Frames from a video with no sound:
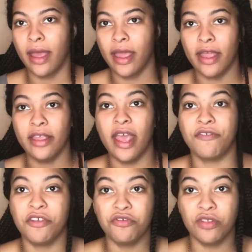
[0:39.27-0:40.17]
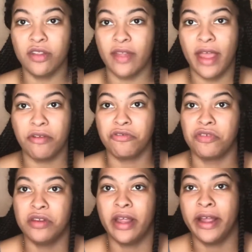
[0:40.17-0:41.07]
And yeah, if you're interested in that or
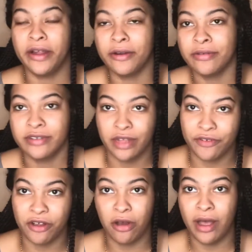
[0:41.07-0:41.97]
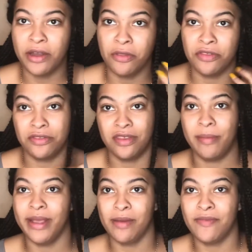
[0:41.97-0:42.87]
interested in hair stuff at all, I know this isn't a
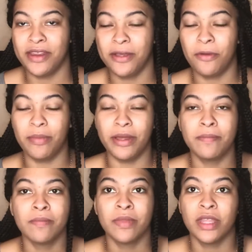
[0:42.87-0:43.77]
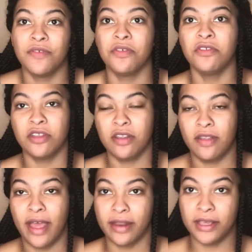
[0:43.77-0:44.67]
makeup video, but if you're interested in
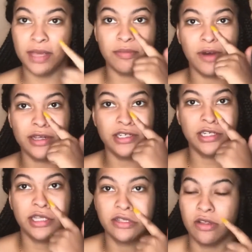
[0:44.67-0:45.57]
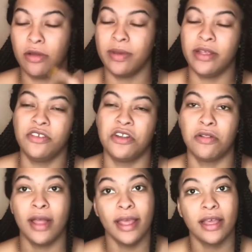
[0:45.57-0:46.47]
that, keep watching. As always, you know,
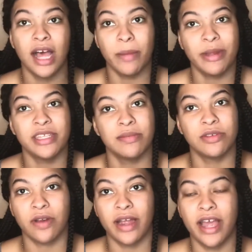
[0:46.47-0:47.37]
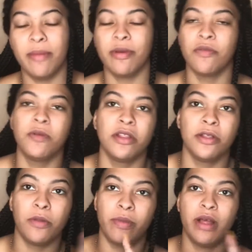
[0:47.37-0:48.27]
like, comment, subscribe, ring the
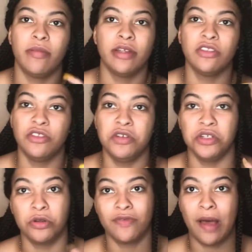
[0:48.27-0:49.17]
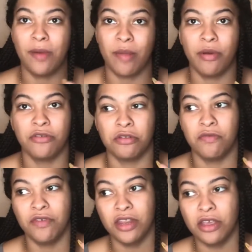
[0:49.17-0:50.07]
little bell button so you get notified when I post a
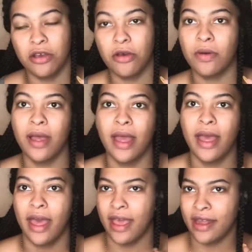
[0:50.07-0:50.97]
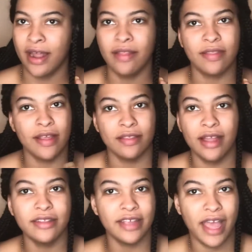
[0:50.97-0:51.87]
video. And I think
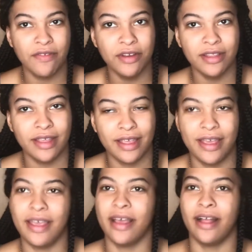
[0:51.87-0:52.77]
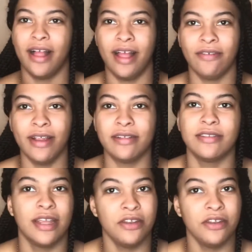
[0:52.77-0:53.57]
that's everything. All right, stay